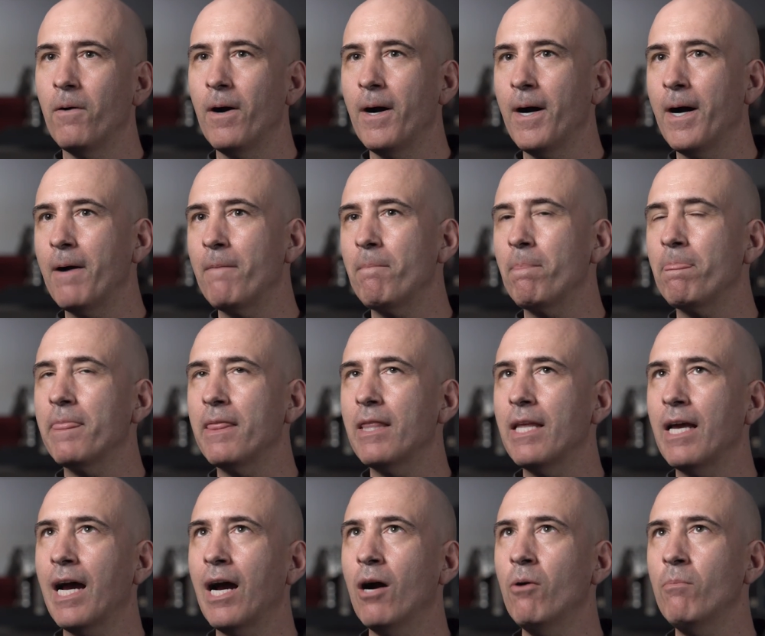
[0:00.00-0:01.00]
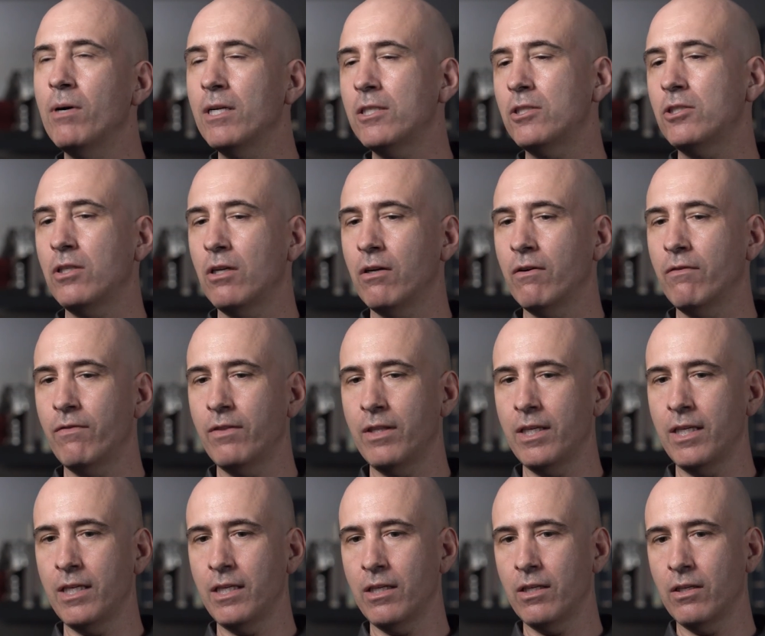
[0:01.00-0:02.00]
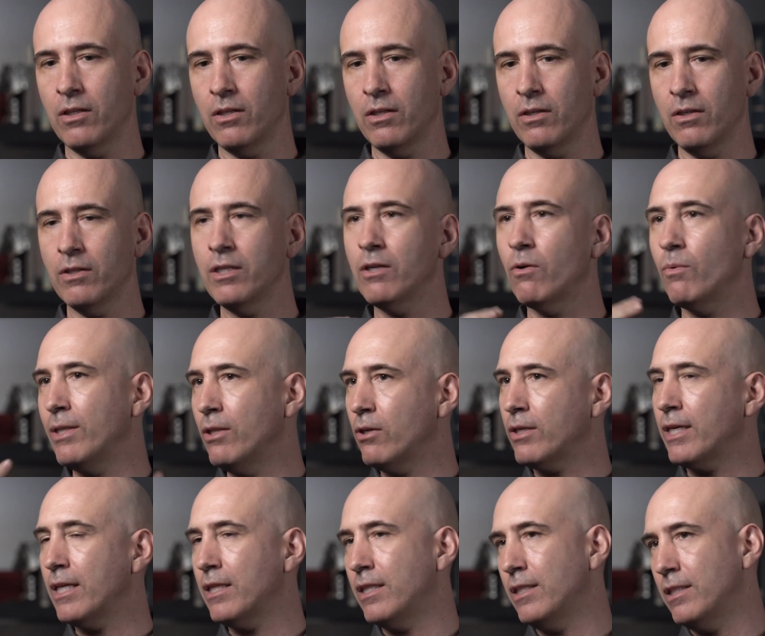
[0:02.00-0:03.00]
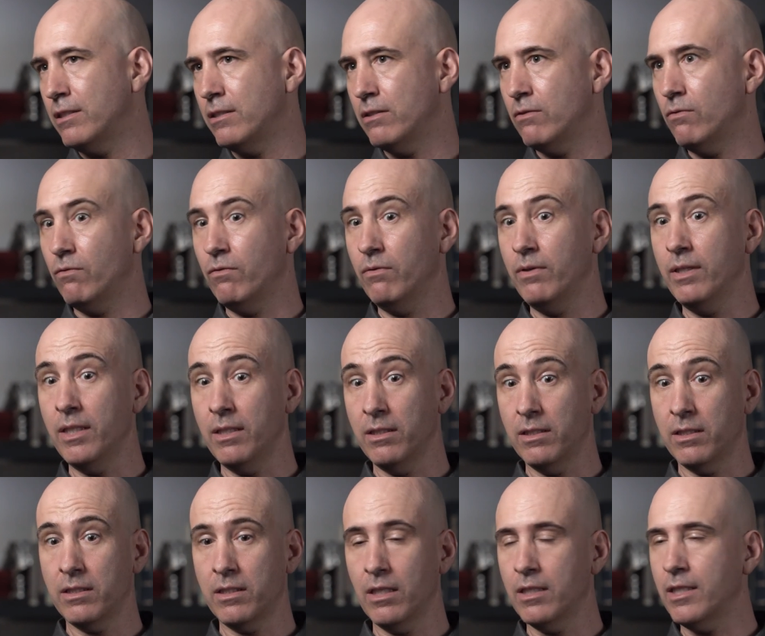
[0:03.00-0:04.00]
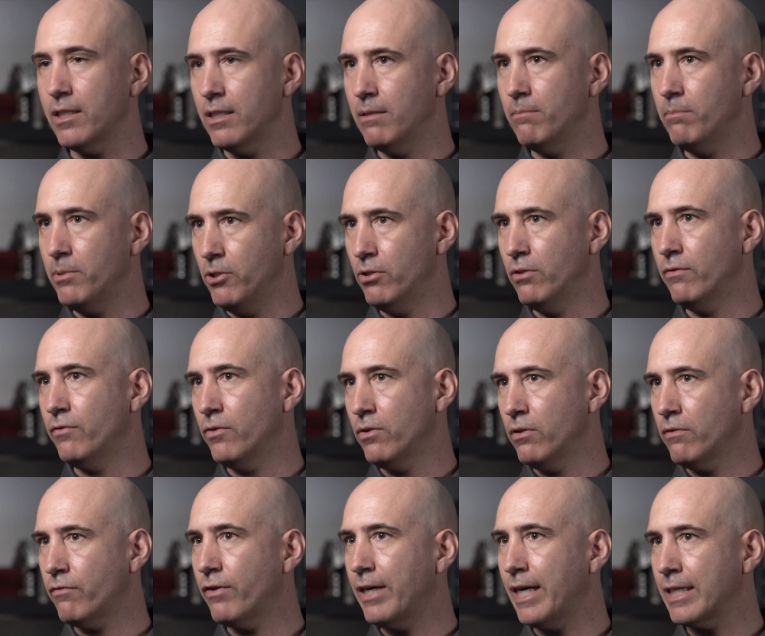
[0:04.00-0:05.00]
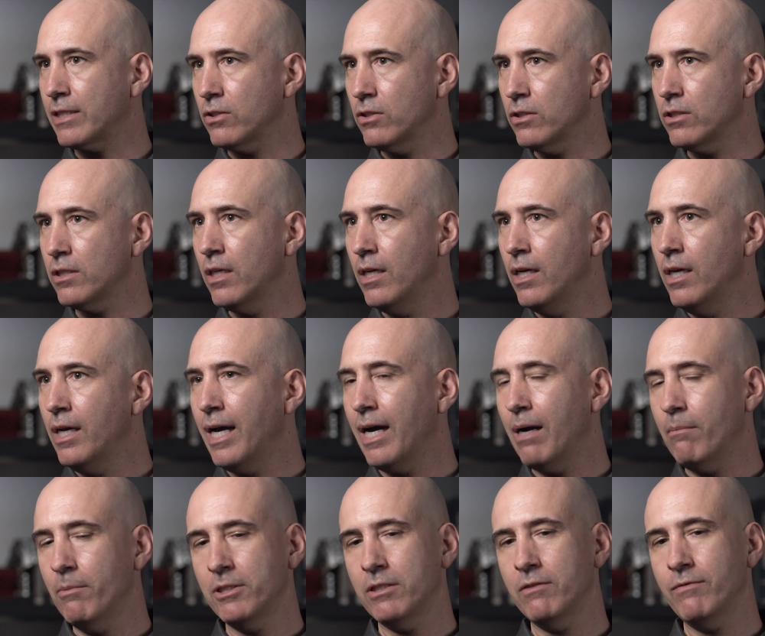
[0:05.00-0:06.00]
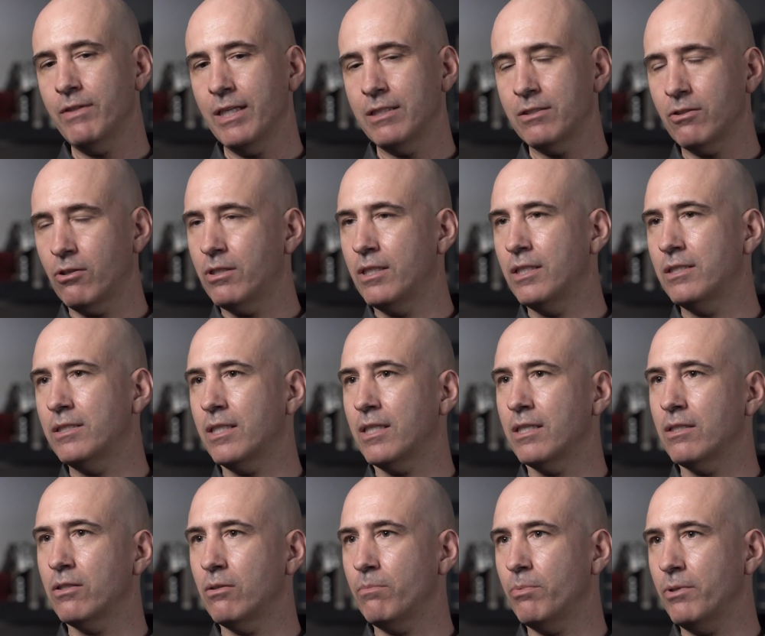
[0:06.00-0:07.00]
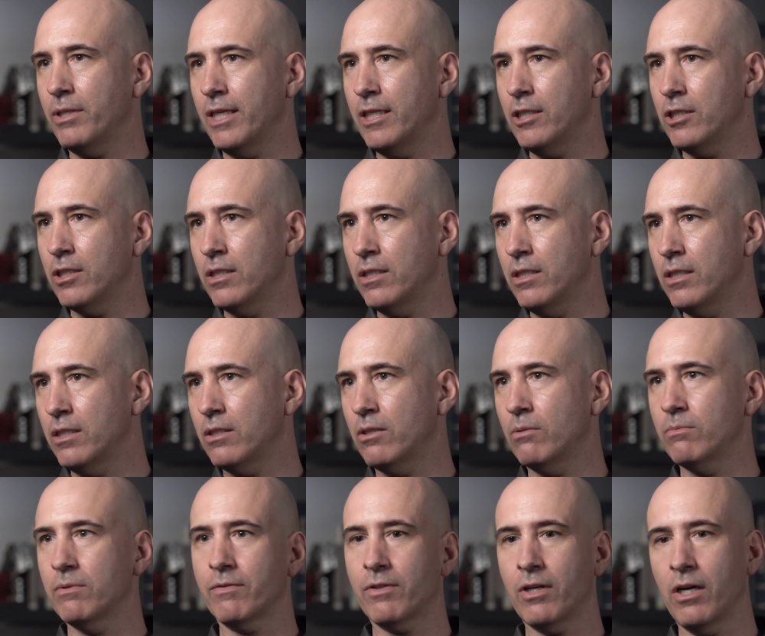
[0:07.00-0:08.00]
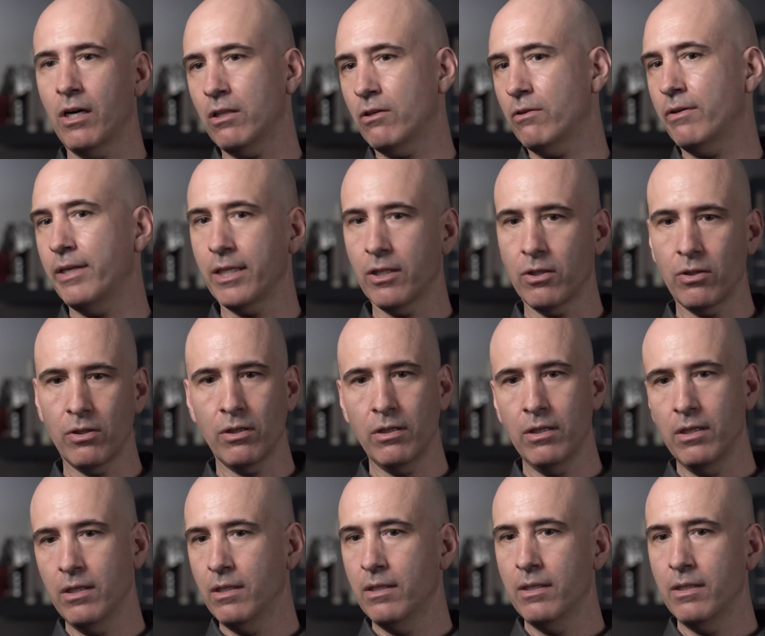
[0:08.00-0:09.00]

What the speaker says: How much of we look at these really stunningly beautiful fractals. How much of that is artistic interpretation in terms of coloring or